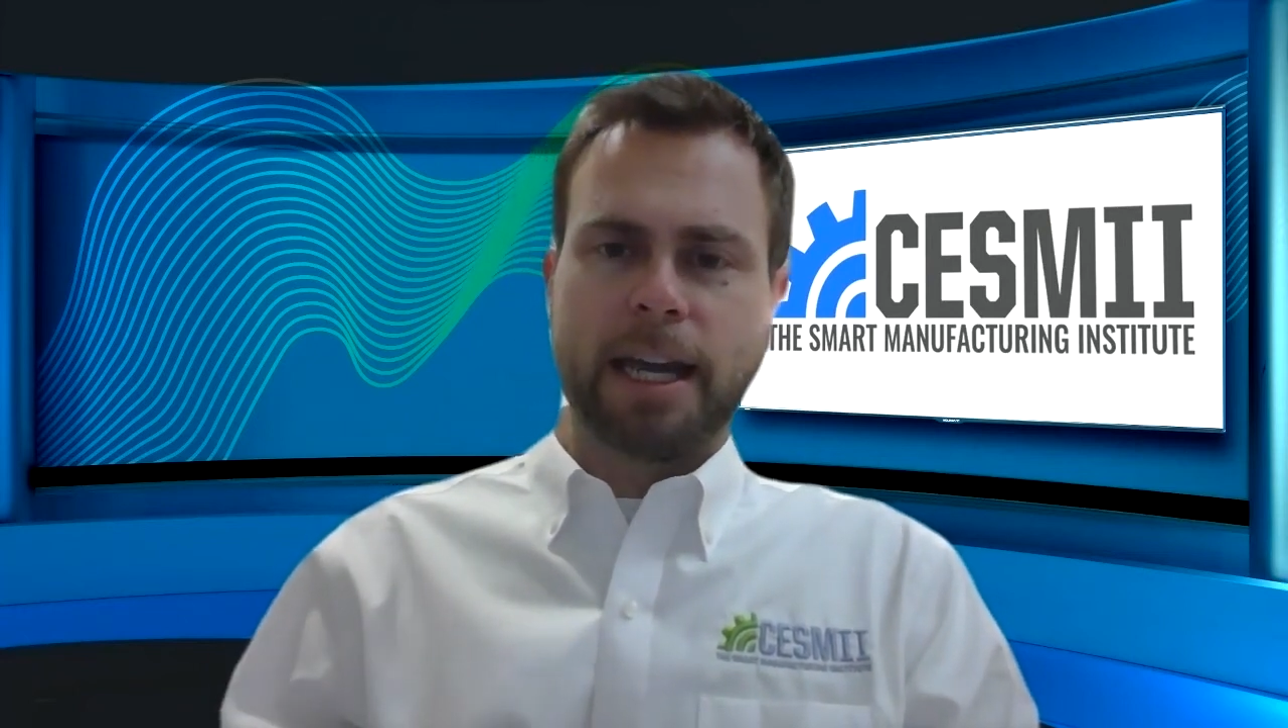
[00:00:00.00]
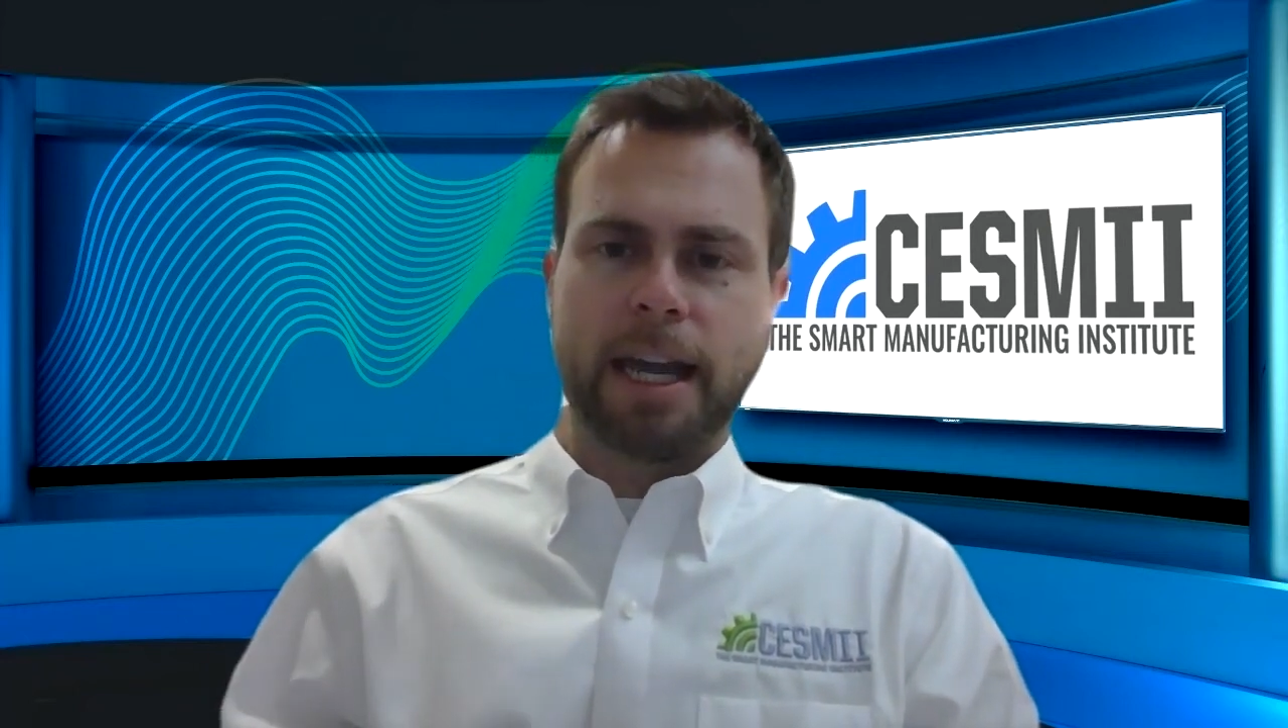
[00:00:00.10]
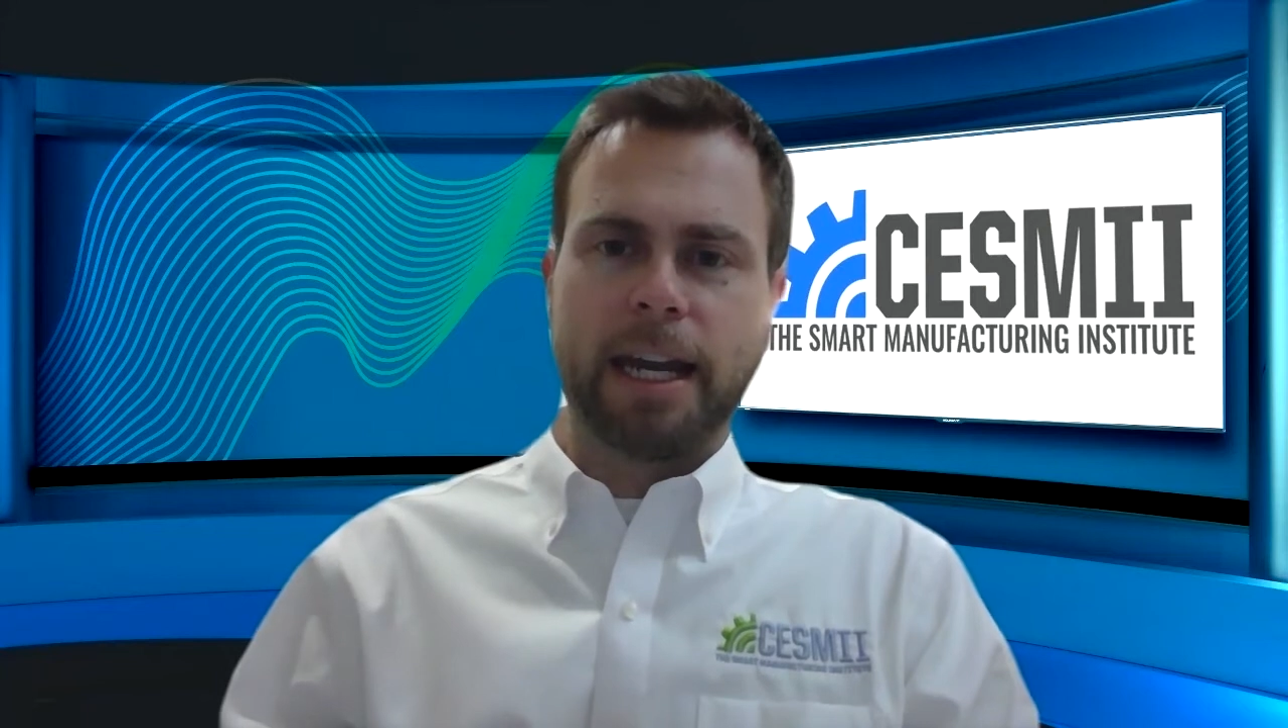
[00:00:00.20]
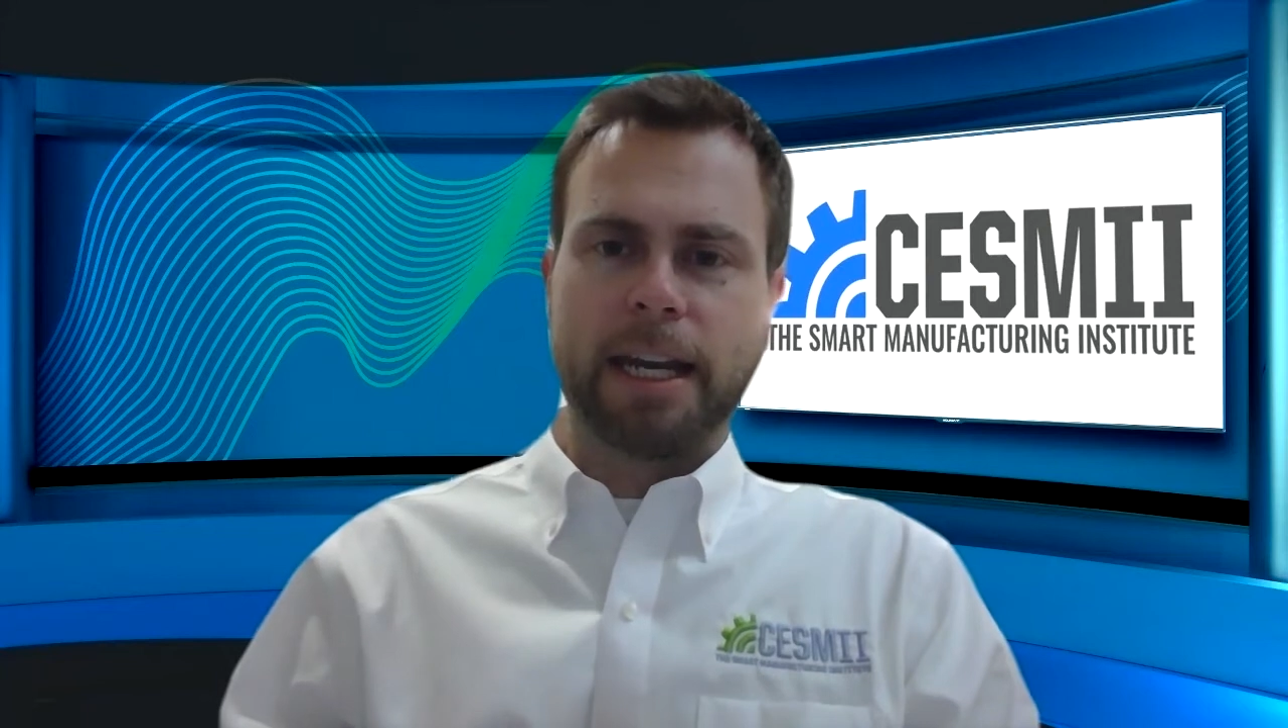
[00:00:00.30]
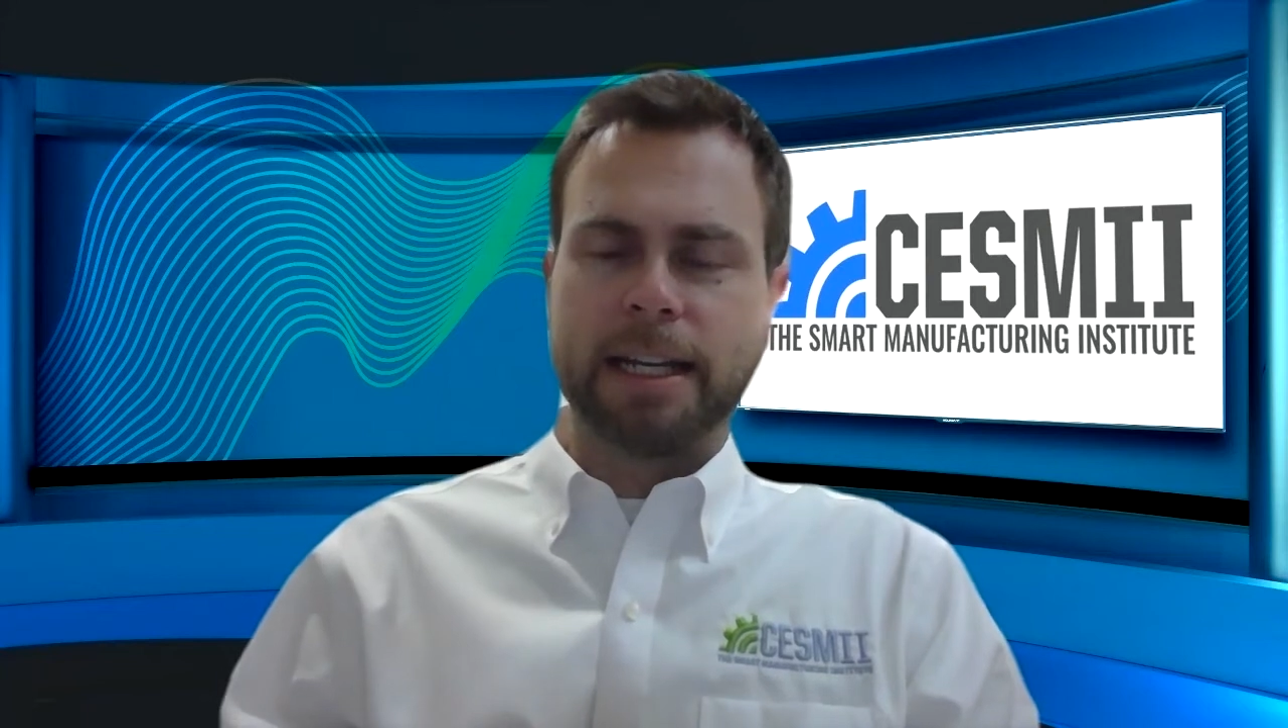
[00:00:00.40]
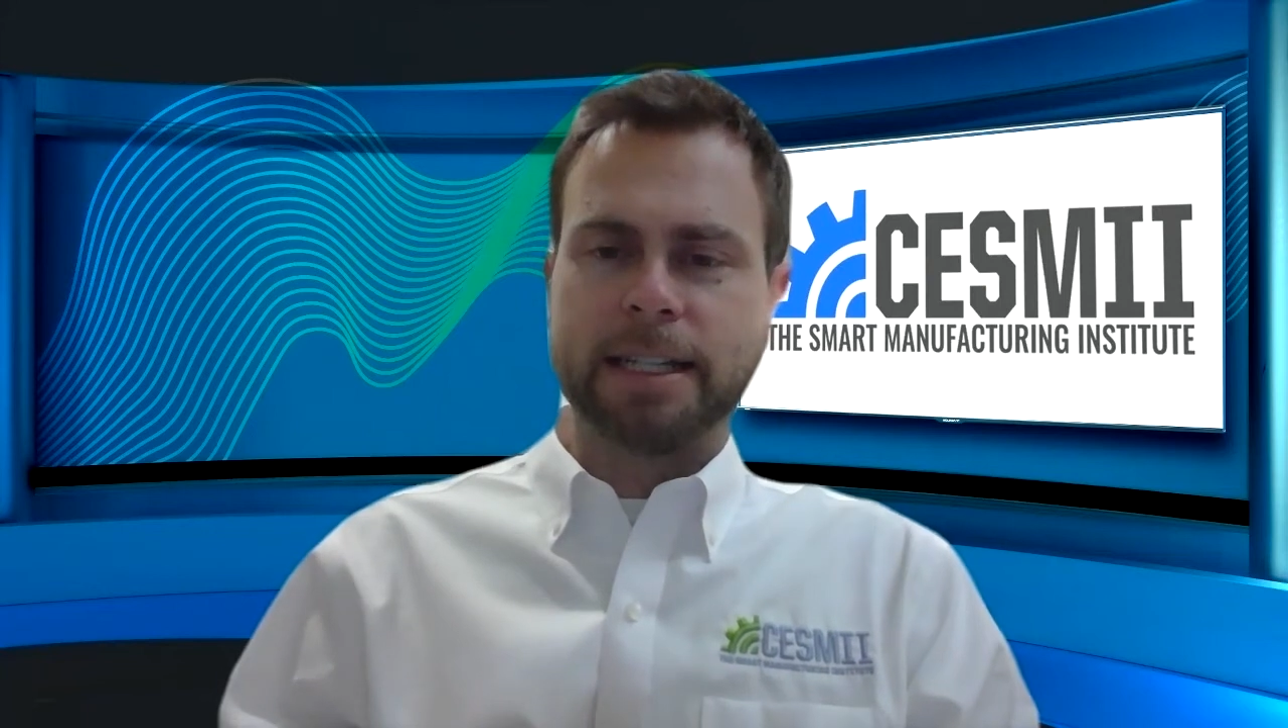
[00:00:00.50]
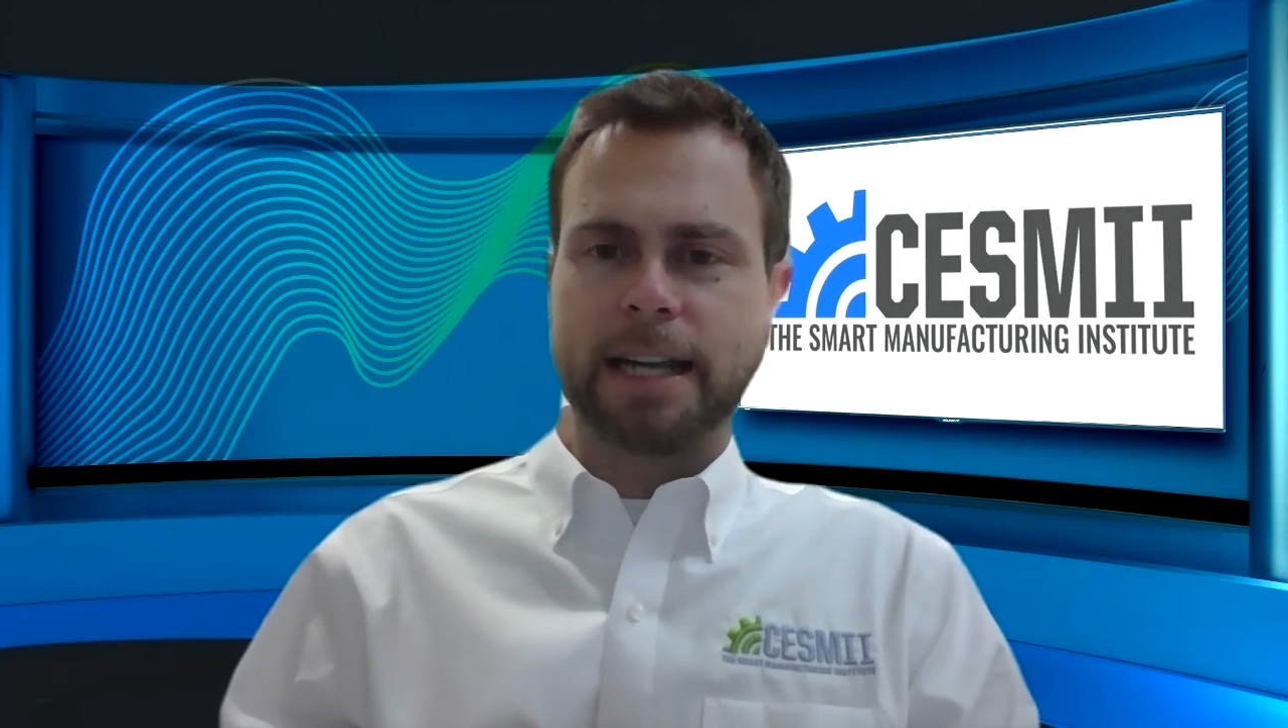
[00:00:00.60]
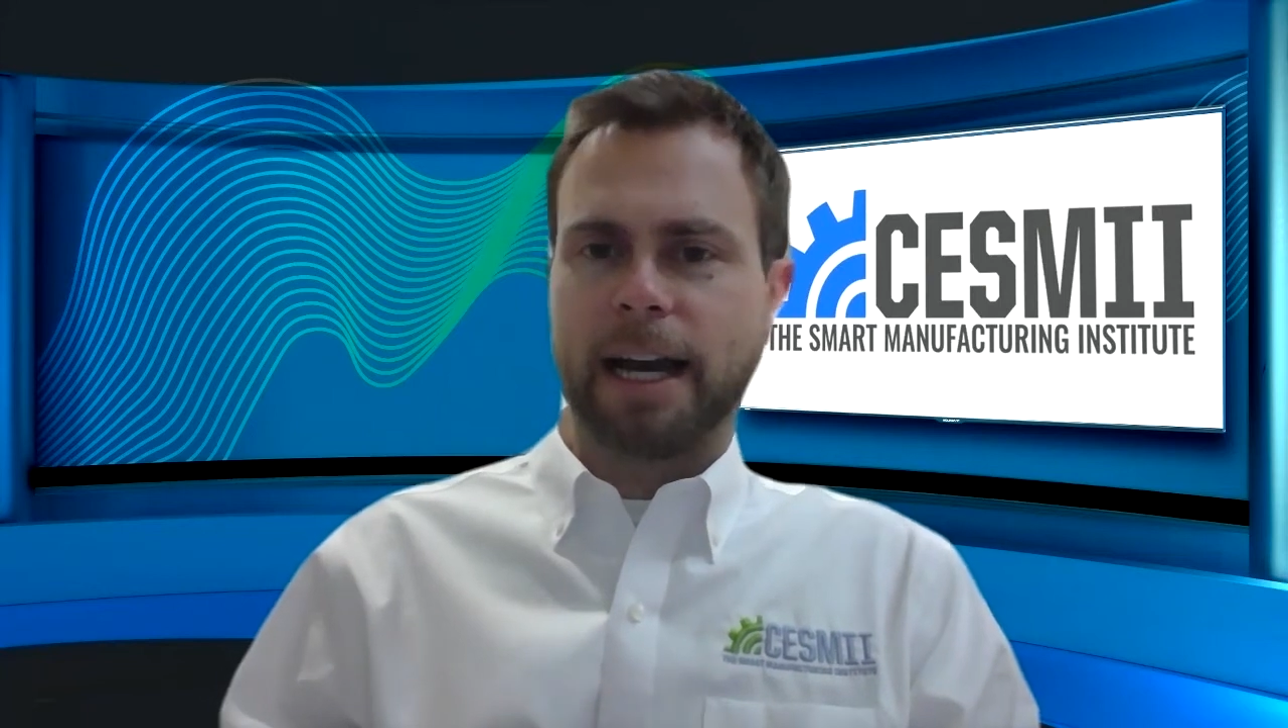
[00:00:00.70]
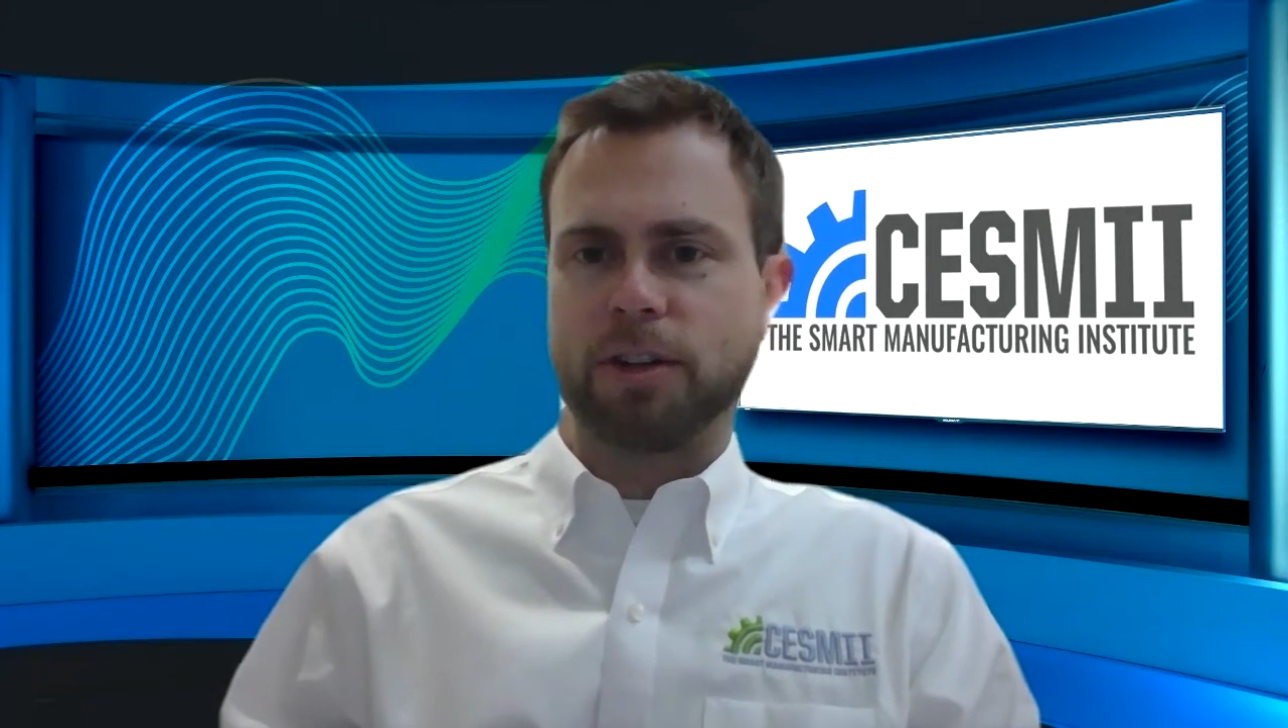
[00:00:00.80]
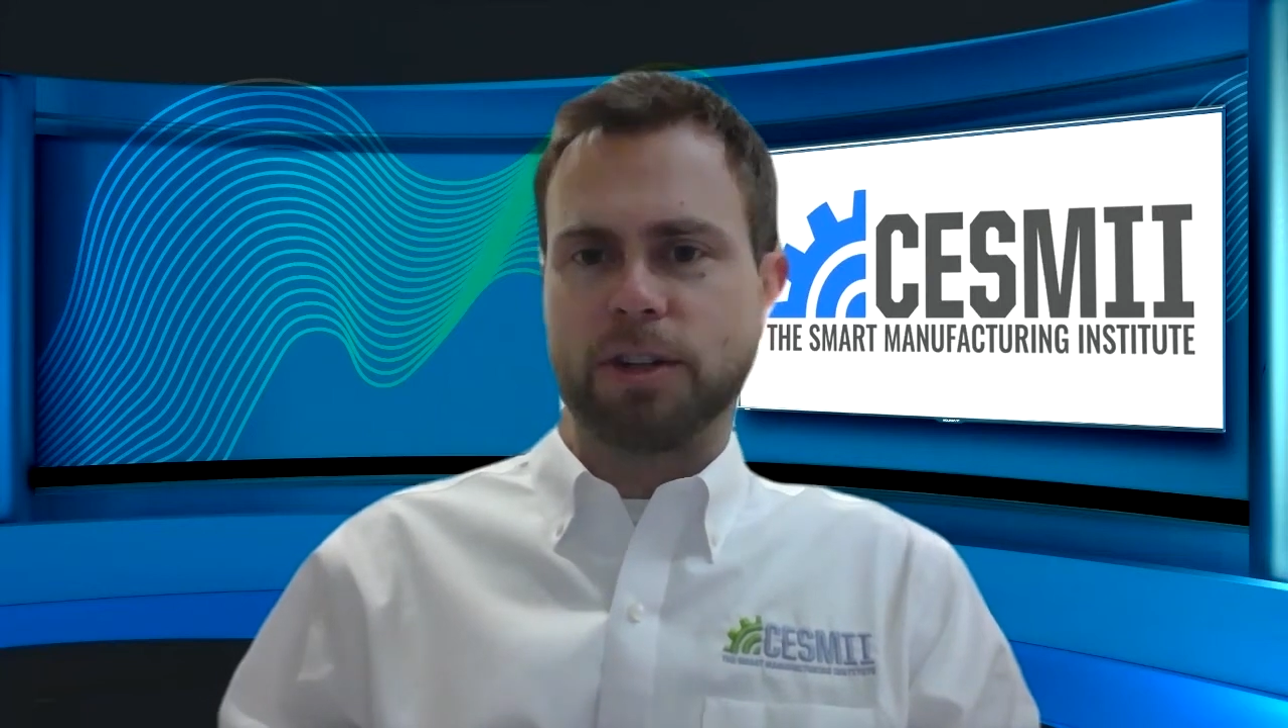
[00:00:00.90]
It is
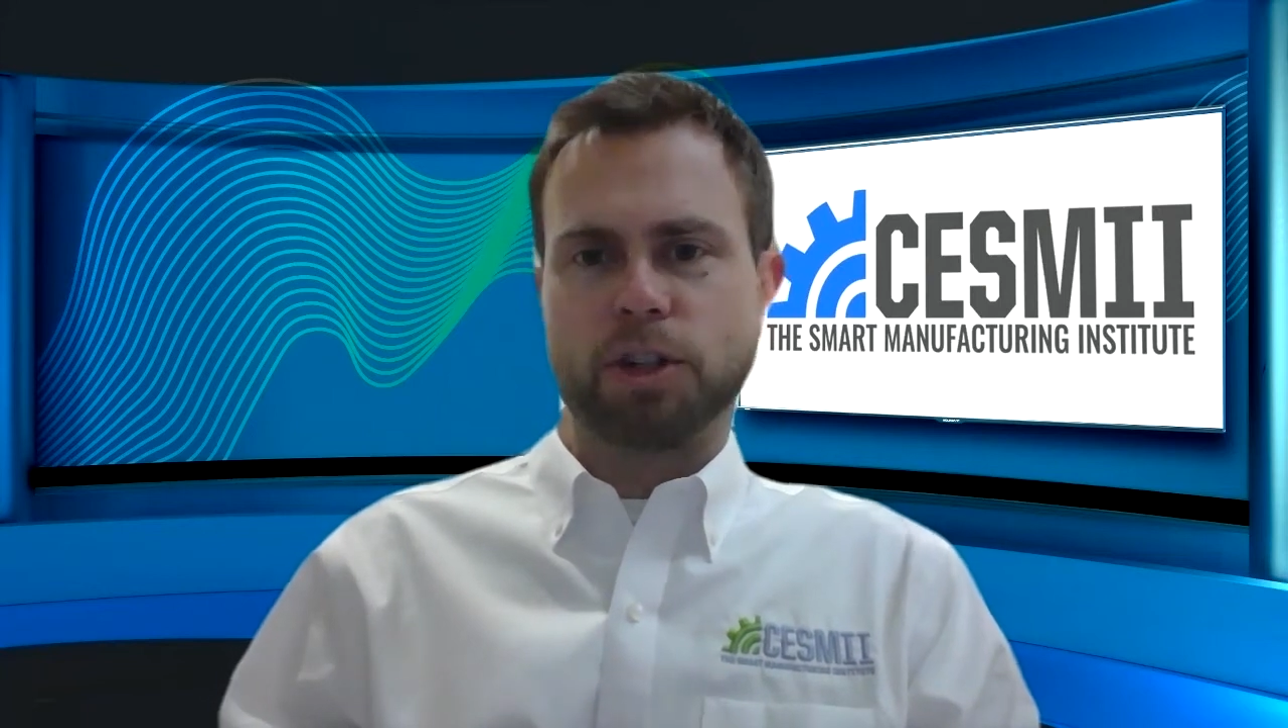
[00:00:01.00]
either